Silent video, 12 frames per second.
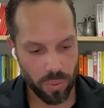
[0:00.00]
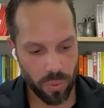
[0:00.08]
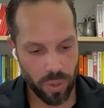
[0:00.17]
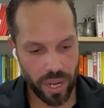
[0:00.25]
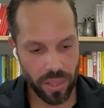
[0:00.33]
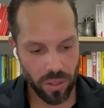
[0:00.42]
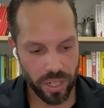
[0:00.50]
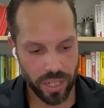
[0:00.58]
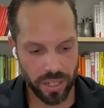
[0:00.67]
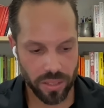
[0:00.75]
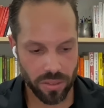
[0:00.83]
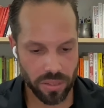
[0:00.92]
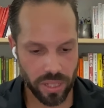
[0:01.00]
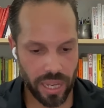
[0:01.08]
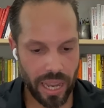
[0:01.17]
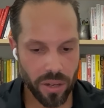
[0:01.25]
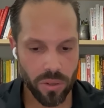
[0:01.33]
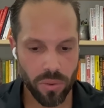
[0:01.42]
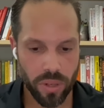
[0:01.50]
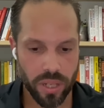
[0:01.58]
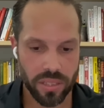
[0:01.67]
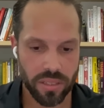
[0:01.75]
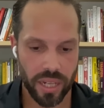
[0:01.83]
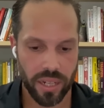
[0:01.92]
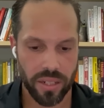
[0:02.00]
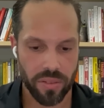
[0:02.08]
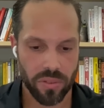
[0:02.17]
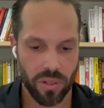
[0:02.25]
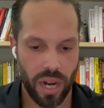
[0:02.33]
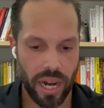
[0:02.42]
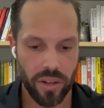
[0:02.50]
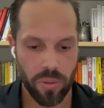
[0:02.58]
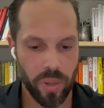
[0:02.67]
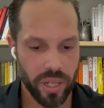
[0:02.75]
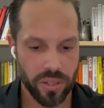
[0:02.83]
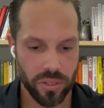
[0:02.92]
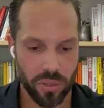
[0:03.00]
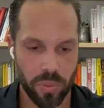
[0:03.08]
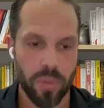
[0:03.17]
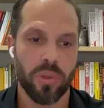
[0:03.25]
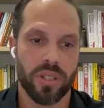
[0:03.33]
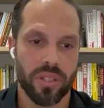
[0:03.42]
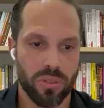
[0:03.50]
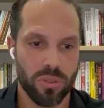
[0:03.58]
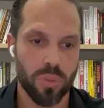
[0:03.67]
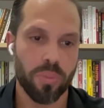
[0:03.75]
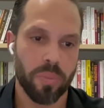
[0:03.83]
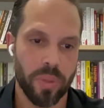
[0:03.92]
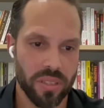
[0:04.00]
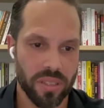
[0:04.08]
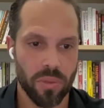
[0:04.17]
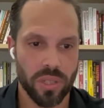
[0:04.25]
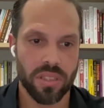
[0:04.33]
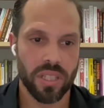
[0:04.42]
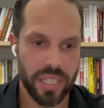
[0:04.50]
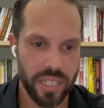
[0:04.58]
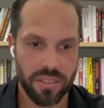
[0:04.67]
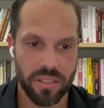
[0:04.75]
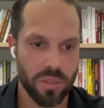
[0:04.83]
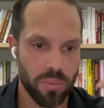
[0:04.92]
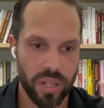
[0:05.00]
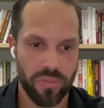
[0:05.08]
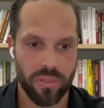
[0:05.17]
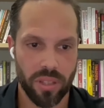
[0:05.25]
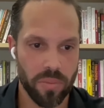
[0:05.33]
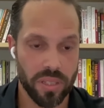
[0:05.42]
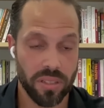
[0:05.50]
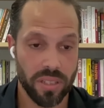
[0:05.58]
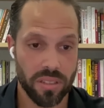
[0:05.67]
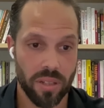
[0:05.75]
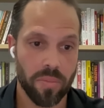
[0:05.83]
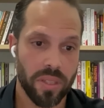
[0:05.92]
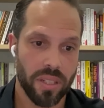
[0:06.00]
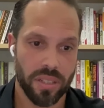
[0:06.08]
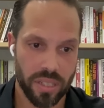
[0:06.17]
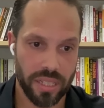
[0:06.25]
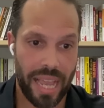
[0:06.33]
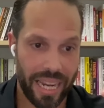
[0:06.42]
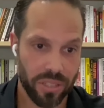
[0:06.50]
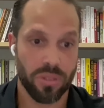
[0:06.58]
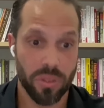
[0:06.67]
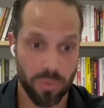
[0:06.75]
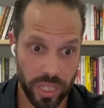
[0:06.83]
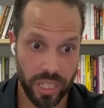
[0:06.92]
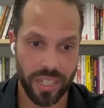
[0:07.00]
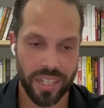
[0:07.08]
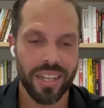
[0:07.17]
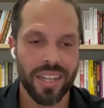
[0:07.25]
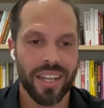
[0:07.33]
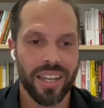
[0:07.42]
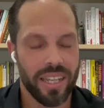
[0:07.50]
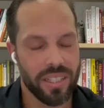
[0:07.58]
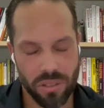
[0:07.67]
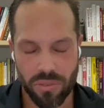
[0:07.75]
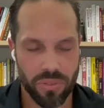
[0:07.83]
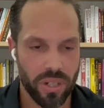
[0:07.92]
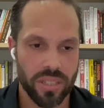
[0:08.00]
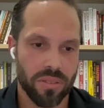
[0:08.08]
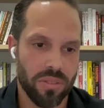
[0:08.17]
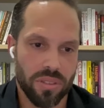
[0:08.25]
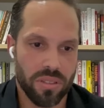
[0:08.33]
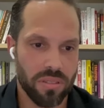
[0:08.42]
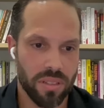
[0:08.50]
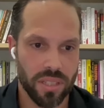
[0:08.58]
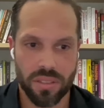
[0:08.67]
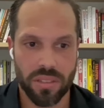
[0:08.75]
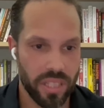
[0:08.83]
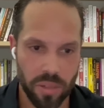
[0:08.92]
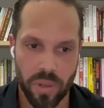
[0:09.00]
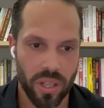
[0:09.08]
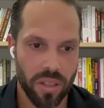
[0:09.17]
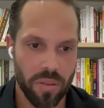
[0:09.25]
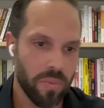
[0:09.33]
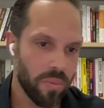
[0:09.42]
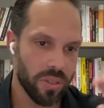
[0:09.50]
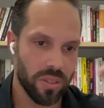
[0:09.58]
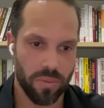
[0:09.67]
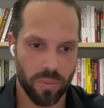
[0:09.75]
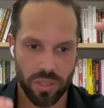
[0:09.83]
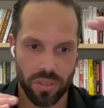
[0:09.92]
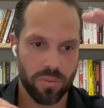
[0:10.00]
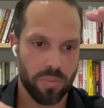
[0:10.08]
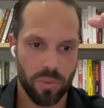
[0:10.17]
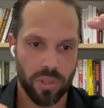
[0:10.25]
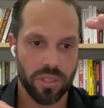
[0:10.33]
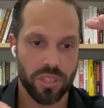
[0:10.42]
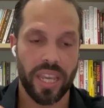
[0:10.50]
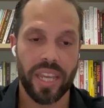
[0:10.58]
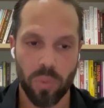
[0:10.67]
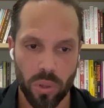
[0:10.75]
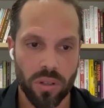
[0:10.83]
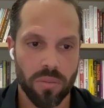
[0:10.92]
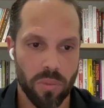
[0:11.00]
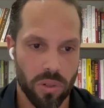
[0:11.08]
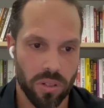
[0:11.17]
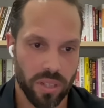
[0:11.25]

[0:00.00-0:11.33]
way I look at it is just like, how do executives or hiring managers or people that are super busy, what's the easiest way for them to see something and to actually read it? And so for us, is just let's just email them with a table, more or